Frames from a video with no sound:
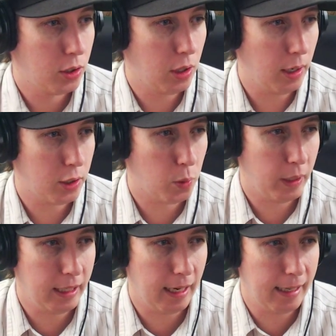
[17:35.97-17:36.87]

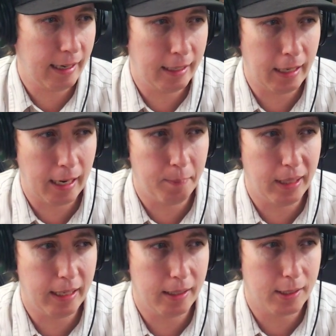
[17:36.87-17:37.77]
$29.99
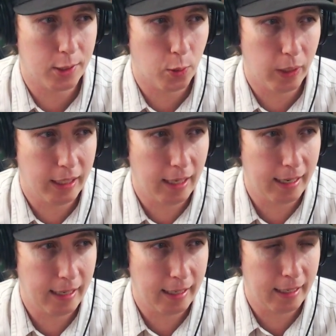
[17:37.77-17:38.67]
means
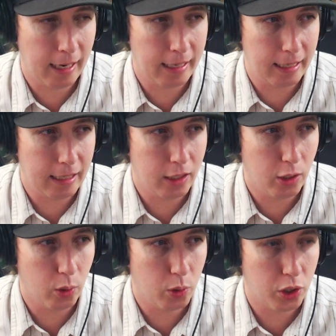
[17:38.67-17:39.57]

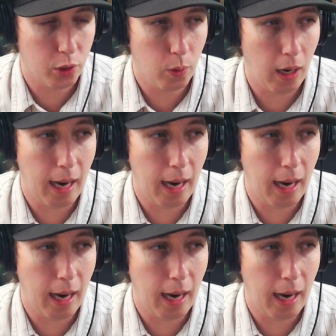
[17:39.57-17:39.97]
$29.99 EU2.